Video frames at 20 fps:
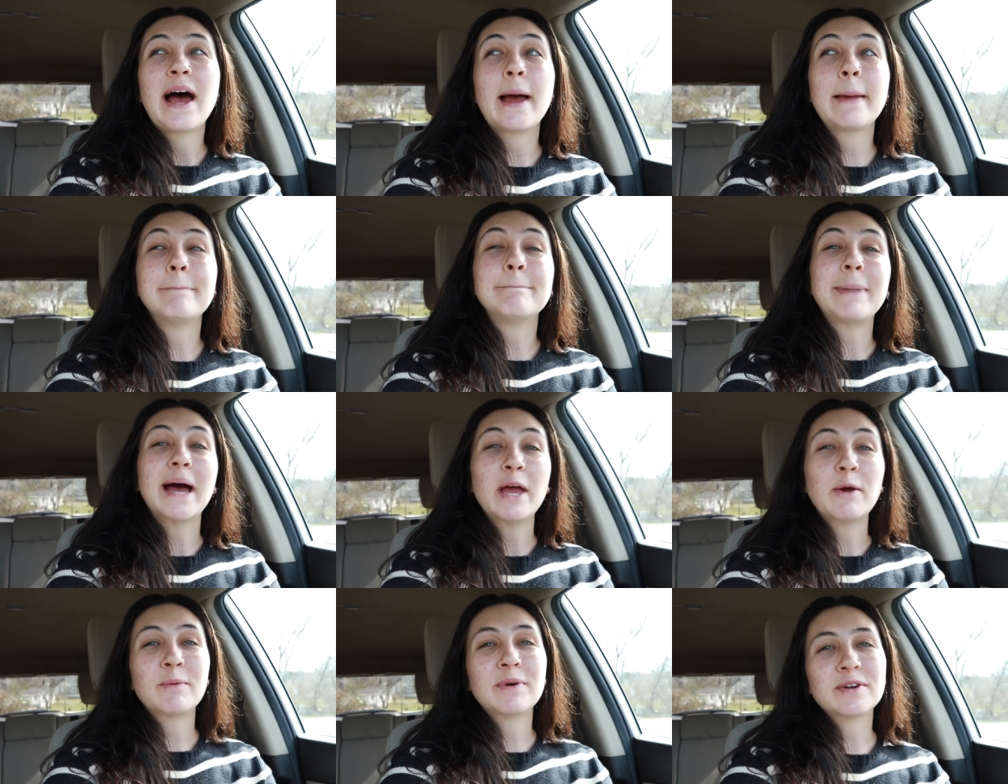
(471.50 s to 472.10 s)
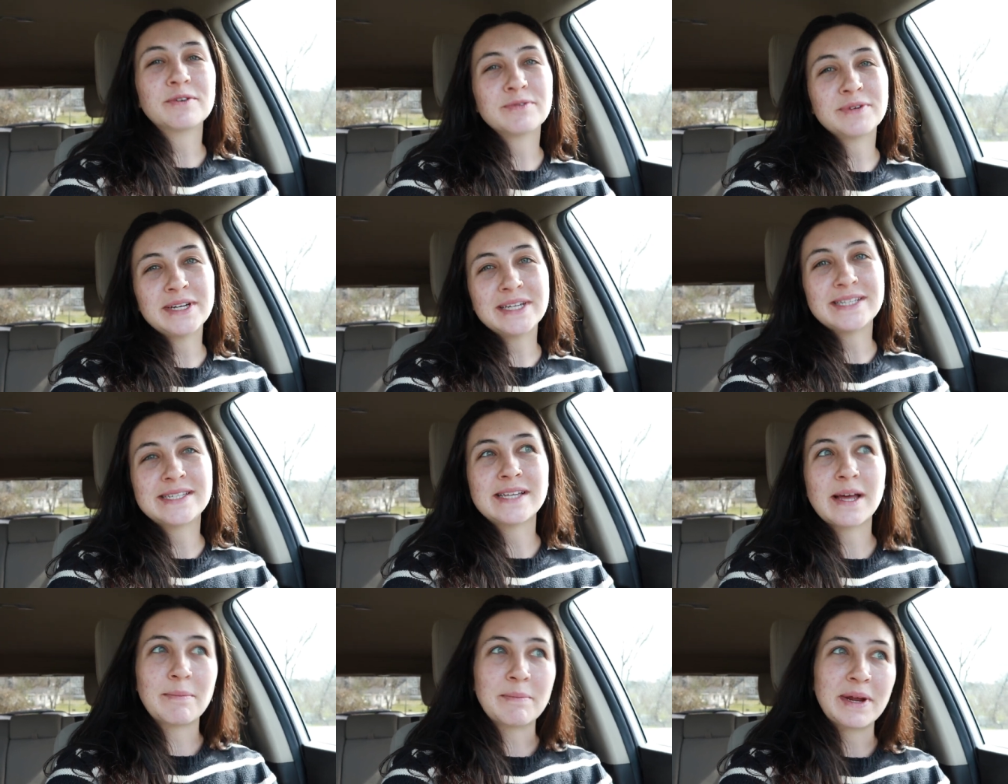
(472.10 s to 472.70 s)
I might want to
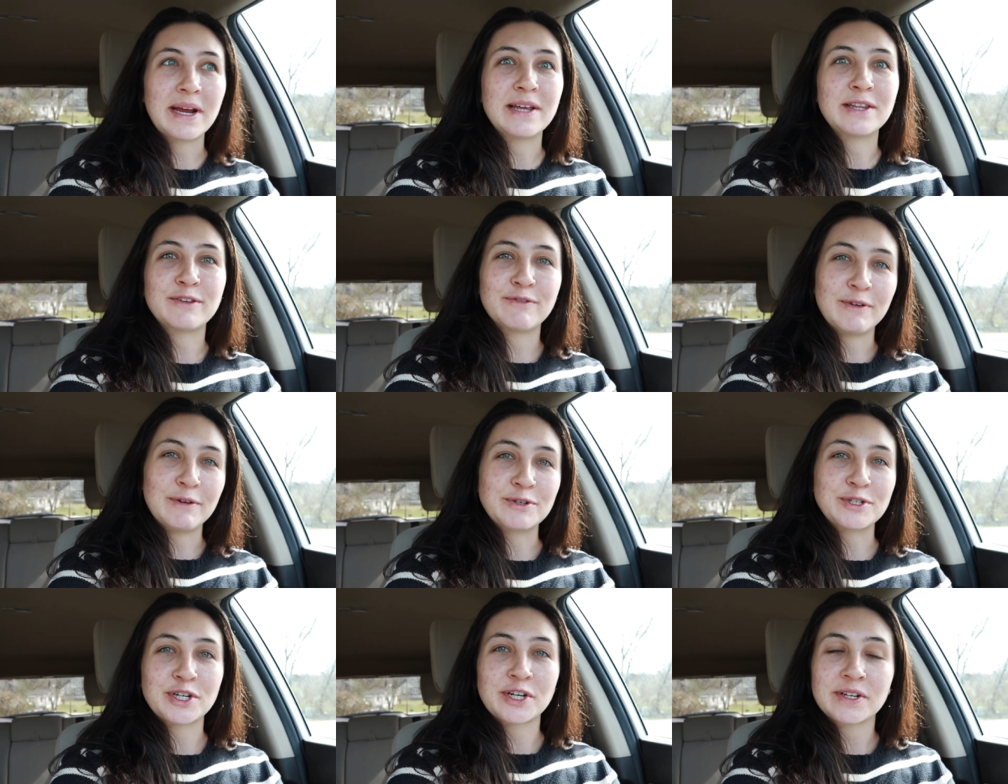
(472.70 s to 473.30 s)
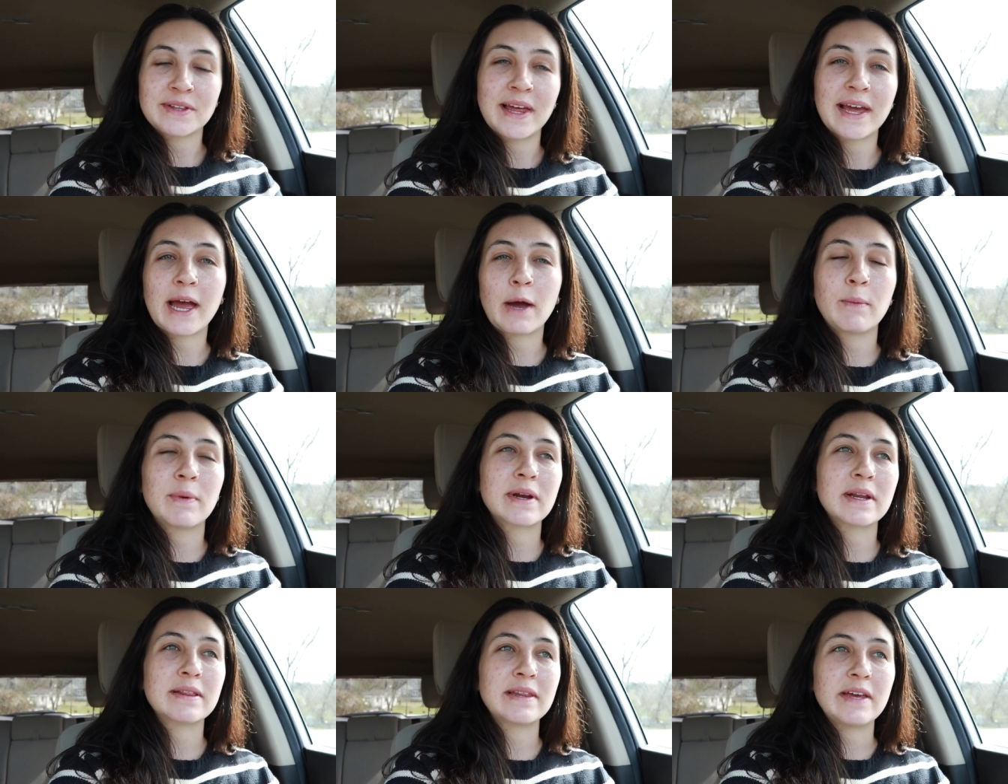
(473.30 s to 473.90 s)
read someday in the future. Like, I
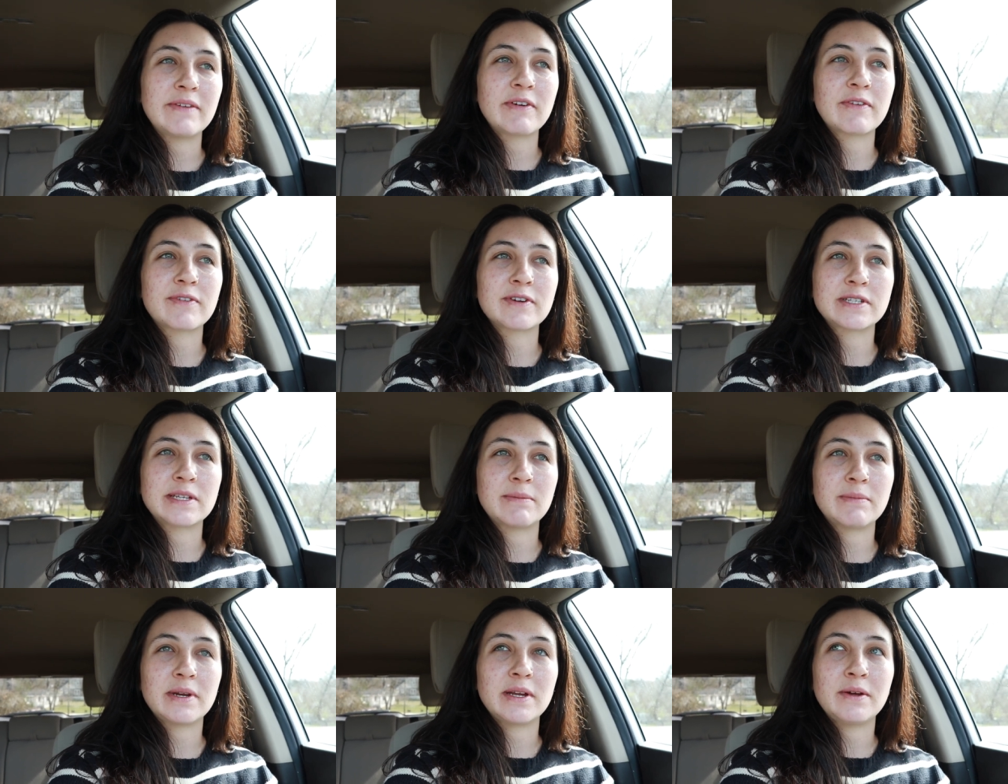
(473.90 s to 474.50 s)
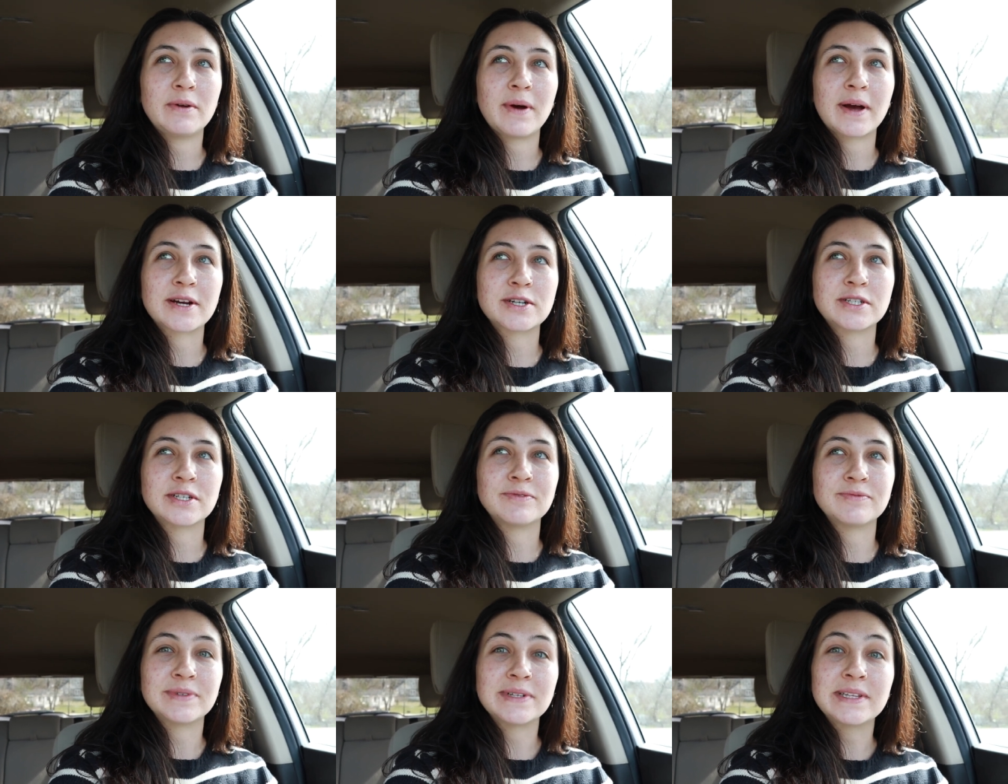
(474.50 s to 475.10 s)
want to leave it for somebody who
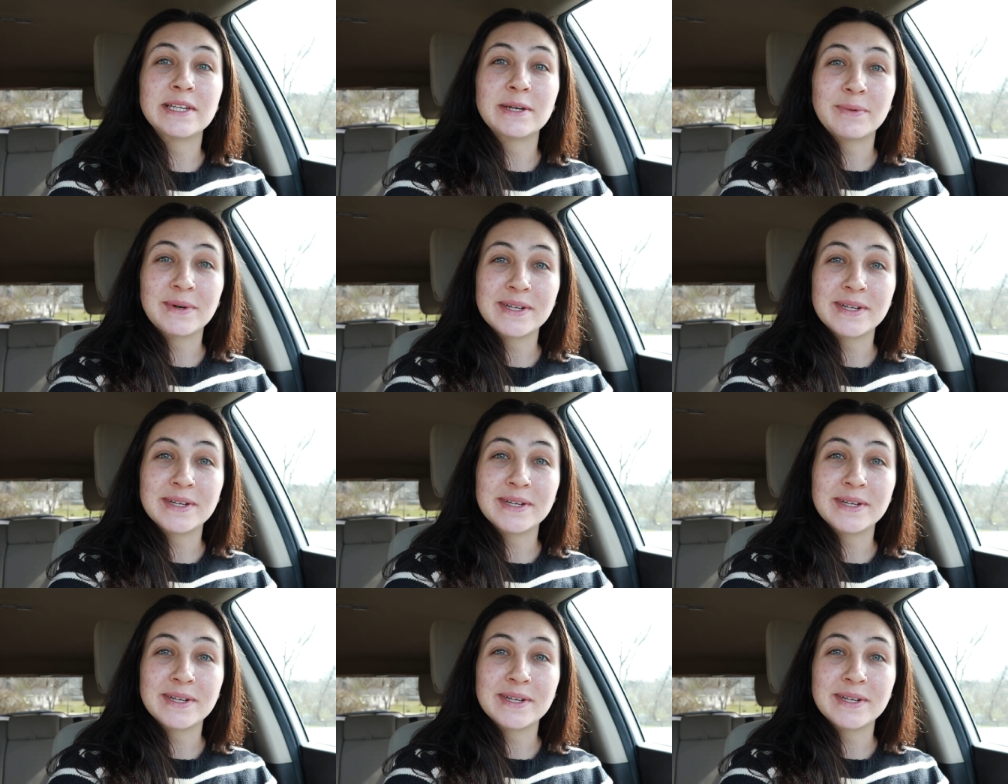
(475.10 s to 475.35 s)
actually really